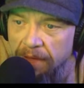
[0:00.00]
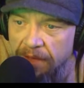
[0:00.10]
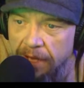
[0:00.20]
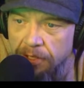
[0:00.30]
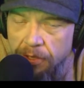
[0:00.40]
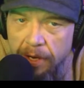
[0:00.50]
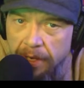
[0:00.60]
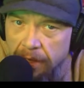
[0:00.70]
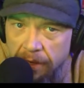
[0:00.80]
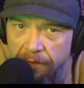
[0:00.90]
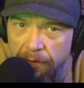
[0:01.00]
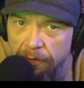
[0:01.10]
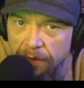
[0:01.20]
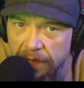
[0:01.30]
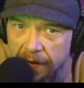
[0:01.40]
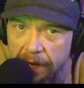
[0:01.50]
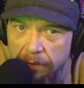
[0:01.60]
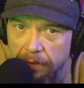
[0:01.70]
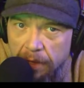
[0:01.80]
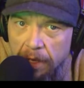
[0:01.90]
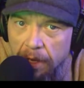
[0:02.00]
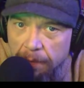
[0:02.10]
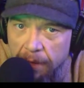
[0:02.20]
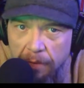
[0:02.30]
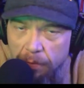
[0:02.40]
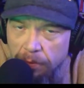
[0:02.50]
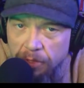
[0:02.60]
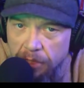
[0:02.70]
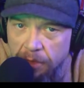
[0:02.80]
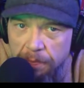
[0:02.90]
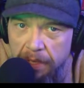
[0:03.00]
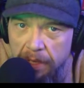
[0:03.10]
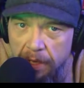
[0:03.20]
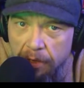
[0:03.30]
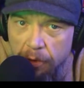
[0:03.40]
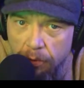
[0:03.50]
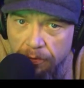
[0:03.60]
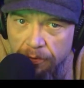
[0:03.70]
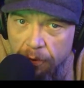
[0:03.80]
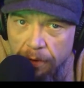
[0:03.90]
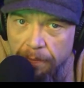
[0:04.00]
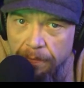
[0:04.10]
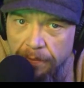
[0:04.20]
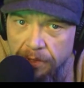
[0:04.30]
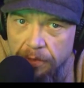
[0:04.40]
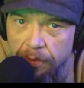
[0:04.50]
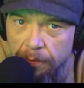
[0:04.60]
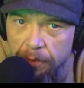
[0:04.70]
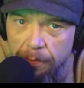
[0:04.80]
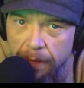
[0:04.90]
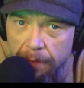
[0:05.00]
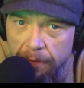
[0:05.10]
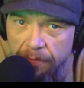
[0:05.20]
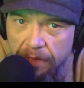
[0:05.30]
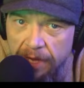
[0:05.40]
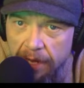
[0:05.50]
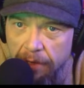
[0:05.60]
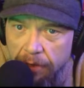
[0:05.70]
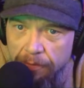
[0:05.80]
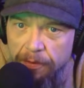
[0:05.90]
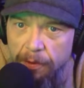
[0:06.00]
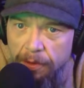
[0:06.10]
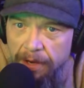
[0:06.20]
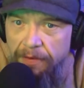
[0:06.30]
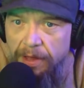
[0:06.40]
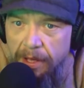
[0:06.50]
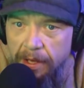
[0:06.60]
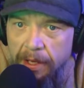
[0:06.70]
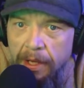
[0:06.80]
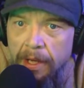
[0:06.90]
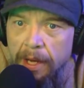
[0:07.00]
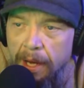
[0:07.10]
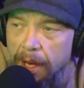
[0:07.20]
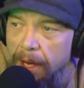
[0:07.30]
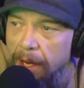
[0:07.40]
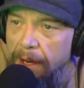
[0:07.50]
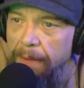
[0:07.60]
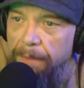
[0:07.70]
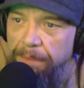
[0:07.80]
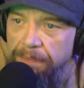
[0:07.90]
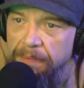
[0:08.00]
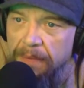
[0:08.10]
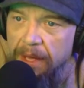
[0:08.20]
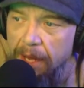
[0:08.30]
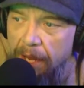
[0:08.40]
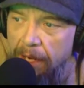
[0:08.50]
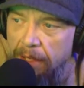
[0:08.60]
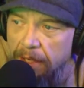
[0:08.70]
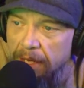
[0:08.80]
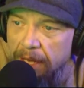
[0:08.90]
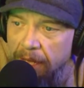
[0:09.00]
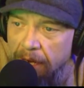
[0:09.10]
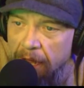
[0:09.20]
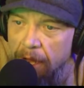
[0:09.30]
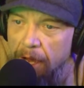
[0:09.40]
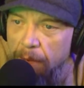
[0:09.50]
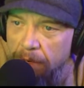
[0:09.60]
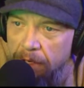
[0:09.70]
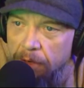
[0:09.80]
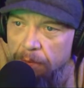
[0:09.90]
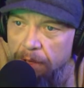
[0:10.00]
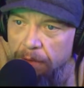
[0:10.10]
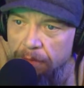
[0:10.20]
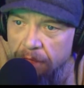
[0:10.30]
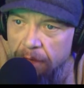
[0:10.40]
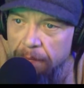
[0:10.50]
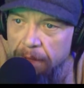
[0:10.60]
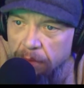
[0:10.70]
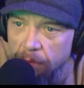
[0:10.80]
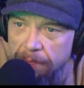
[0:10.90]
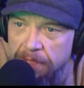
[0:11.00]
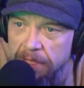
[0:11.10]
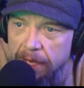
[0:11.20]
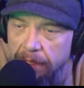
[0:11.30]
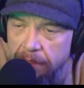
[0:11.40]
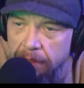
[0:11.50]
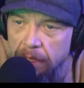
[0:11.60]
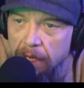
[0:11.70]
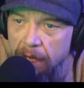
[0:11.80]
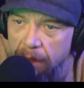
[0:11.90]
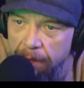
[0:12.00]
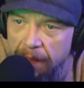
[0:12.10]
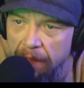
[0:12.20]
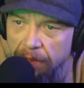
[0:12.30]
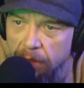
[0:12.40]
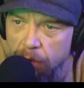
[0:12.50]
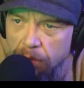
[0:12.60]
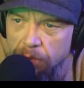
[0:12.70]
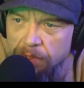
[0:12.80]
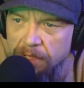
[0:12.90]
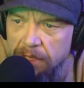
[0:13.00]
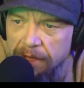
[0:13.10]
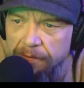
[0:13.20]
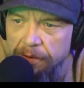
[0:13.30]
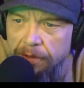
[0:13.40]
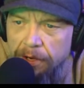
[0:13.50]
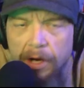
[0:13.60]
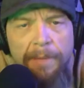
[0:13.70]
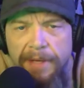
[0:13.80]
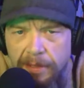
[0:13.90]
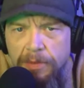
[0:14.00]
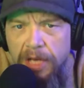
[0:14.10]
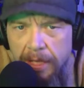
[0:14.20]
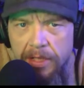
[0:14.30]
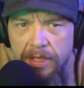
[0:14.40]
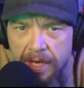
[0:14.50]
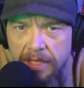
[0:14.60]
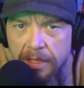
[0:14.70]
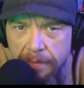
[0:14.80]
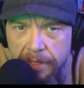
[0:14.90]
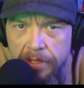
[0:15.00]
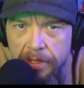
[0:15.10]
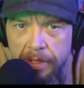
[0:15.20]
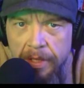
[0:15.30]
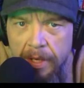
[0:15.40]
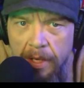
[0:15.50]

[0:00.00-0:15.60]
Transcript: Give you extra credit if you fill it out. It will just be a Google form, so you'll be able to fill it out on your phone and everything. Um, and again, I want to know what you think about the website, how the course was delivered. There are going to be some changes next semester.